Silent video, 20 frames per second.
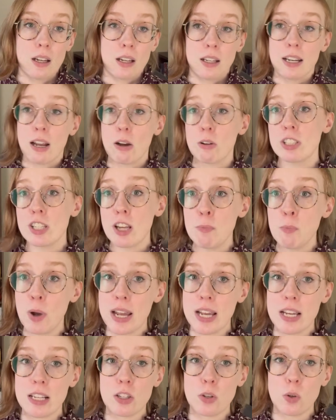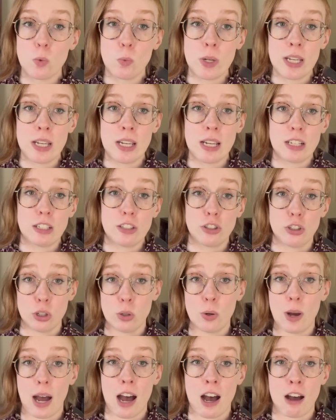Now, in some ways, we do
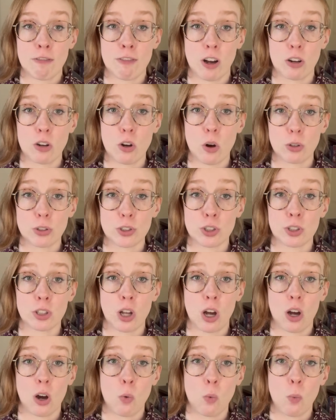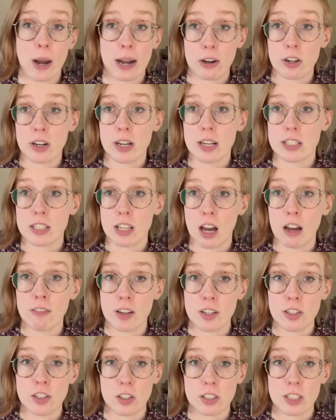have a cultural awareness of
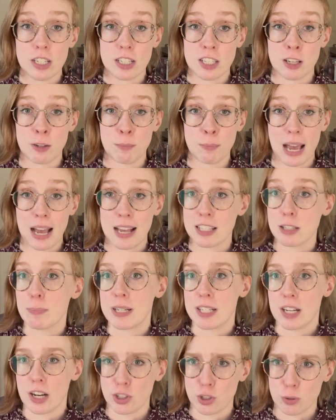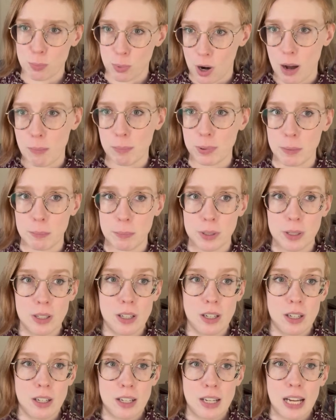adultism as a potential problem,
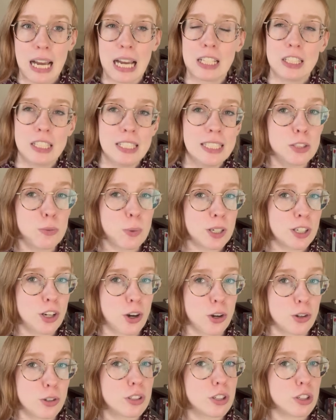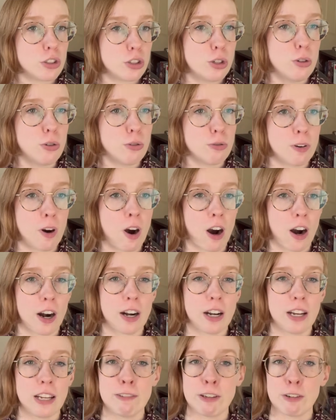at least when it goes too far,
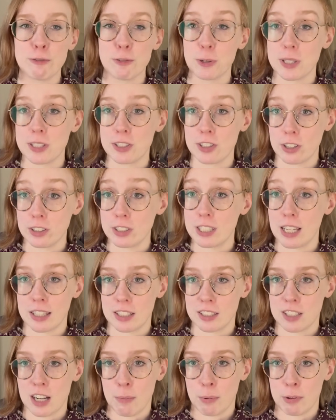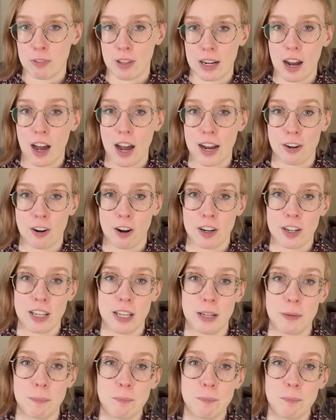even for adults at the top of that hierarchy.